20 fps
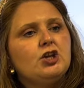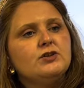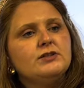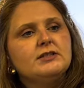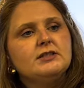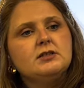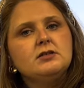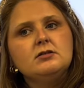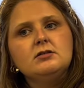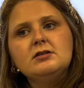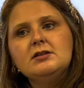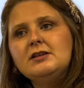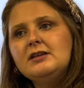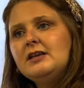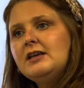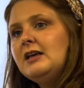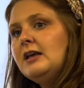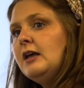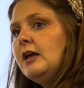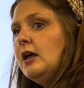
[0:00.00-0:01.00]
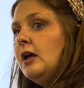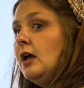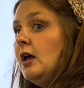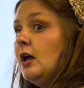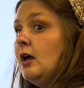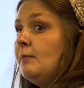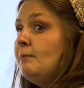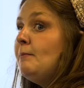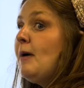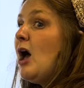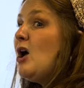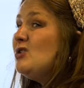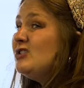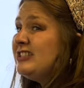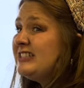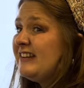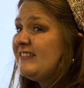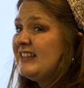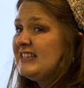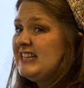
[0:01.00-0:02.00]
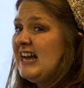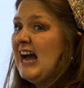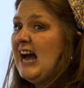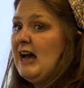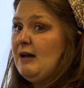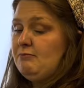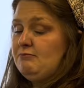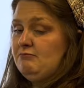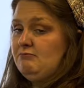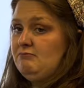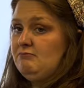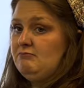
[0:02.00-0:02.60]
use? Most of the time.